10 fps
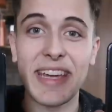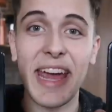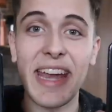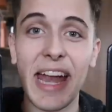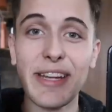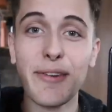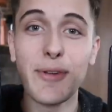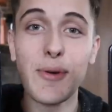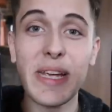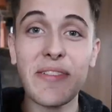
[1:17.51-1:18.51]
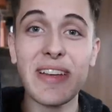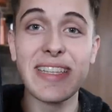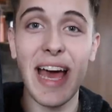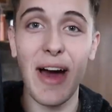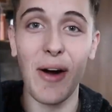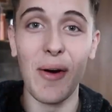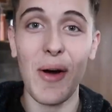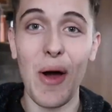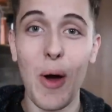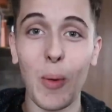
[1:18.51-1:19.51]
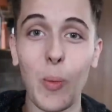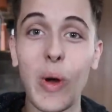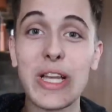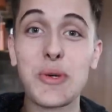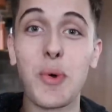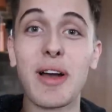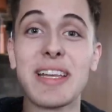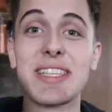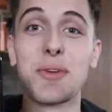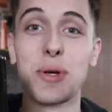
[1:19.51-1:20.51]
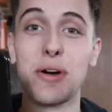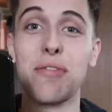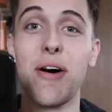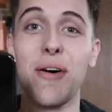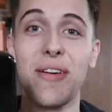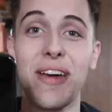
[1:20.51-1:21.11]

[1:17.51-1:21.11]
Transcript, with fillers: Can any of you even tell which one is the real phone?